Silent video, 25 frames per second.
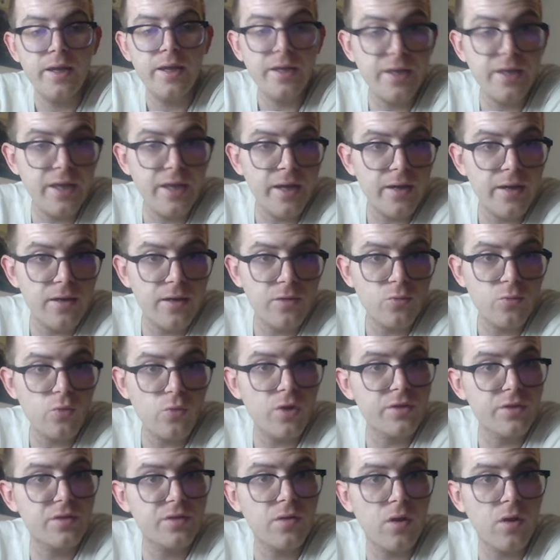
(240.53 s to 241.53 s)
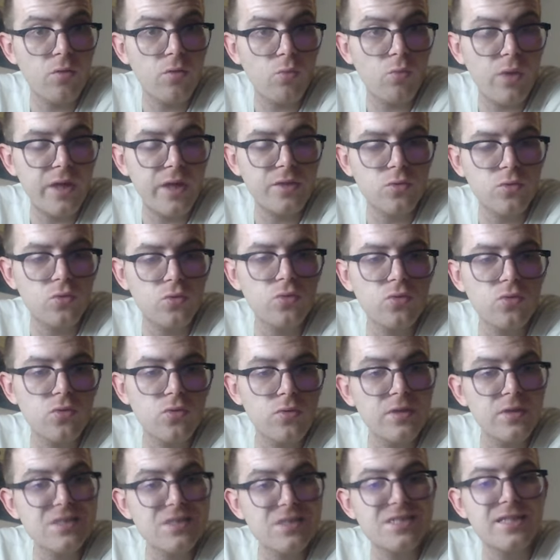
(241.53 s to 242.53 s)
Here, what white could
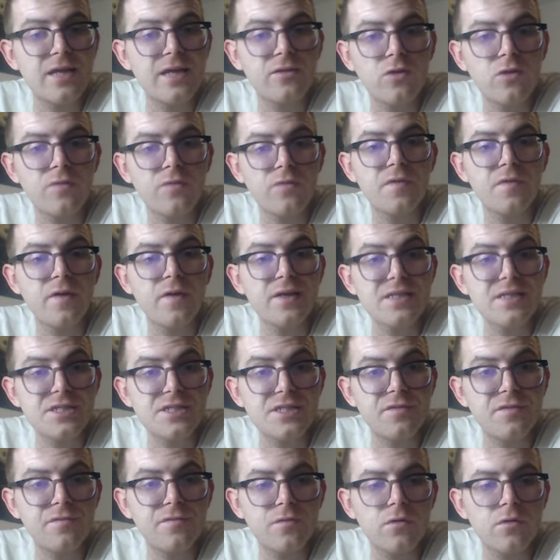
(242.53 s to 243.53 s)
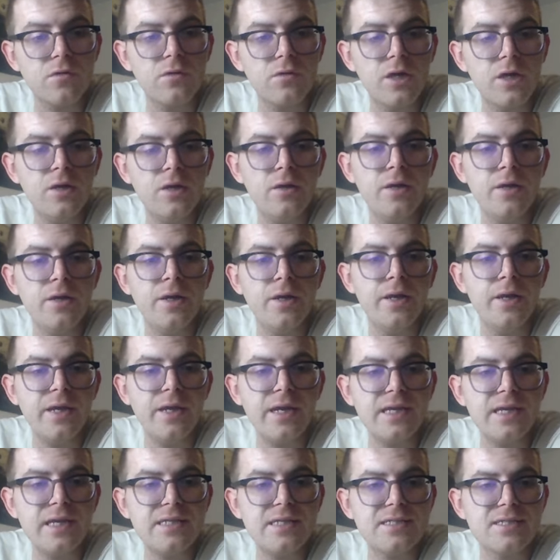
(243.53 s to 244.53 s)
do instead of c4
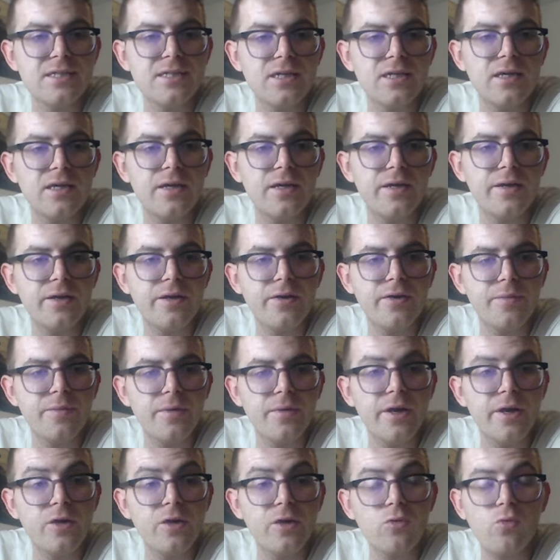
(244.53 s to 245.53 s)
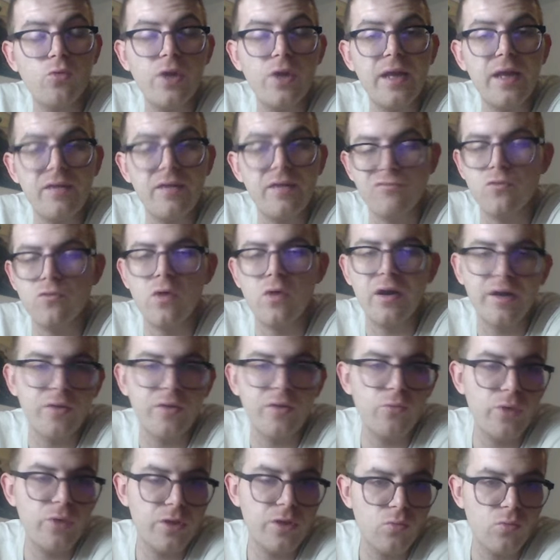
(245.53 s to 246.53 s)
is queen
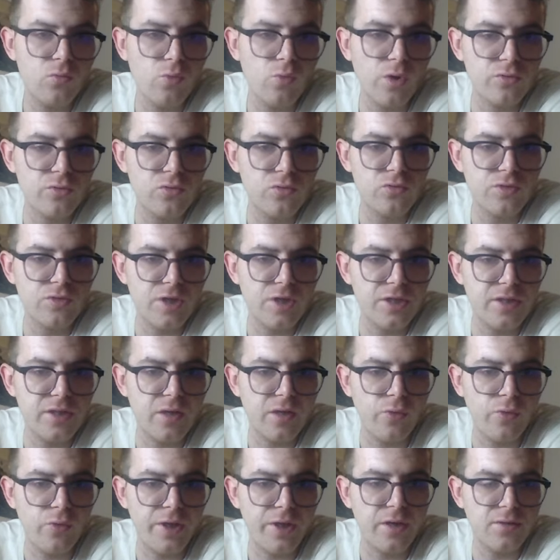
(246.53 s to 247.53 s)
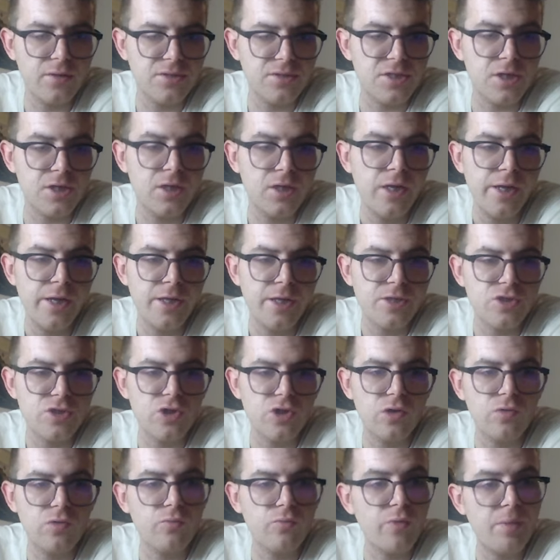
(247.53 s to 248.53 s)
f1. We don't want to trade the queens,
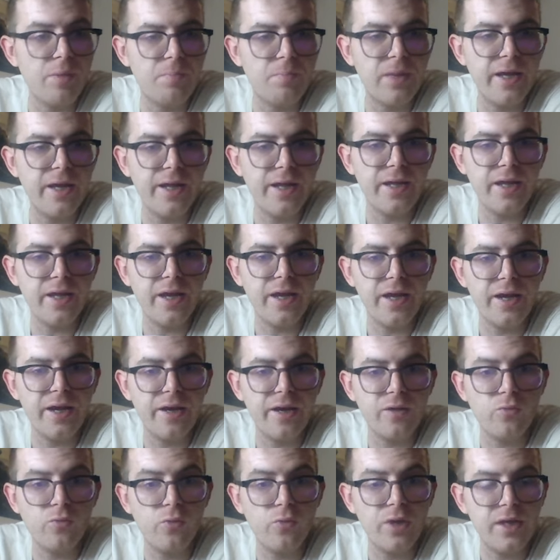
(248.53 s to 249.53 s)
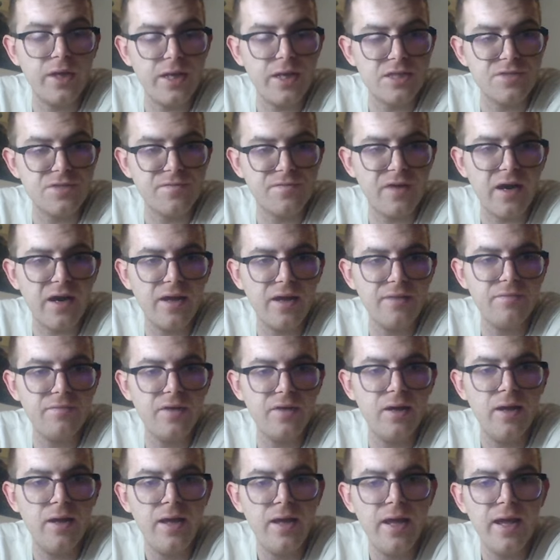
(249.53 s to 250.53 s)
so we play queen
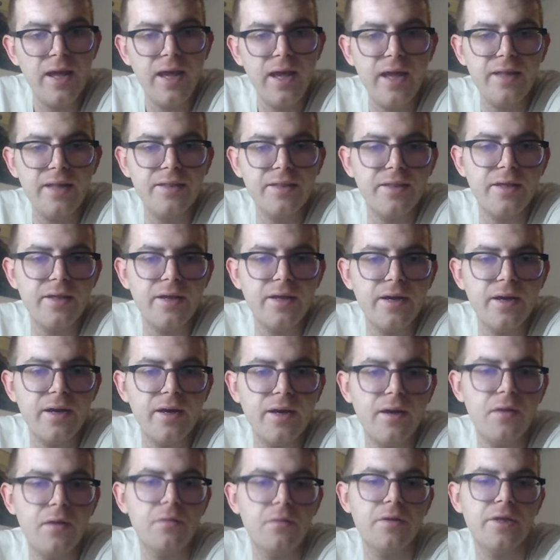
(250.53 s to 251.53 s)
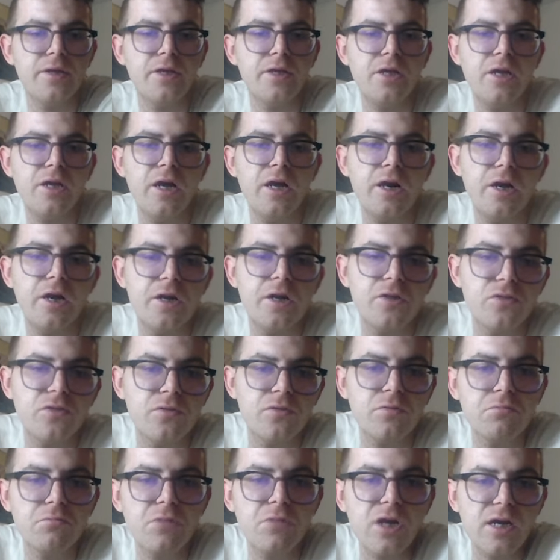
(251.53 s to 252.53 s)
h5, and here
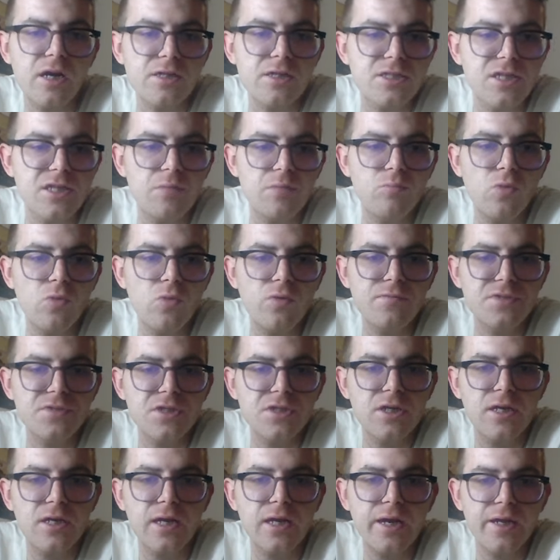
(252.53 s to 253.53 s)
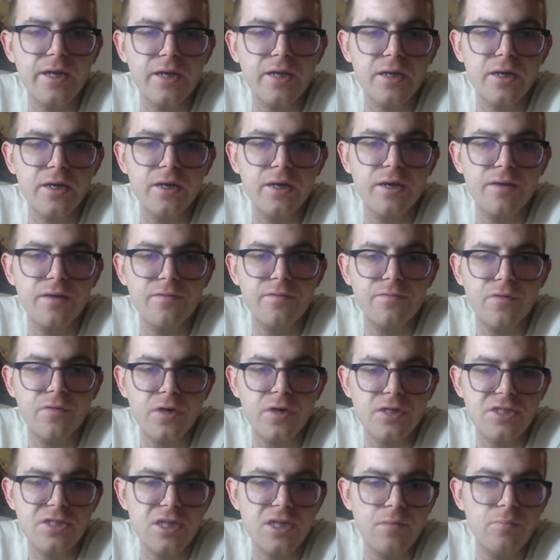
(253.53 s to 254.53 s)
there are some moves like,
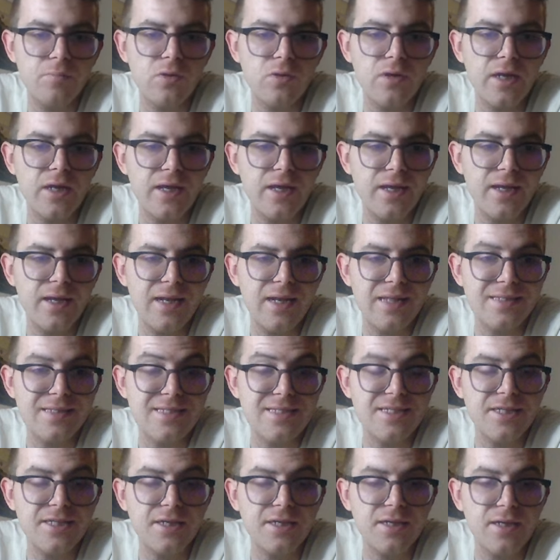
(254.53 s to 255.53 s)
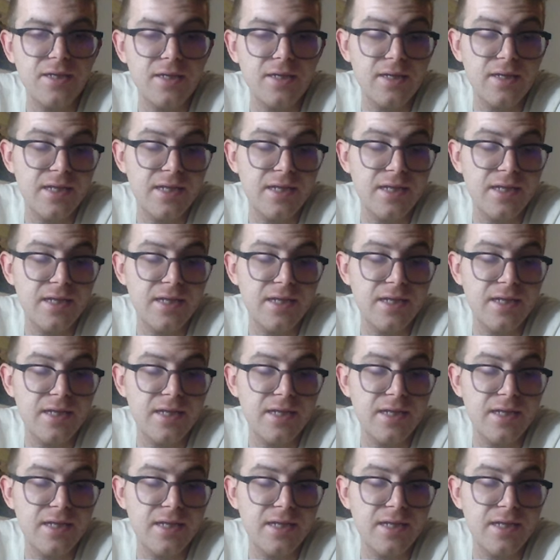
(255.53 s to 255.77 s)
for example, let's say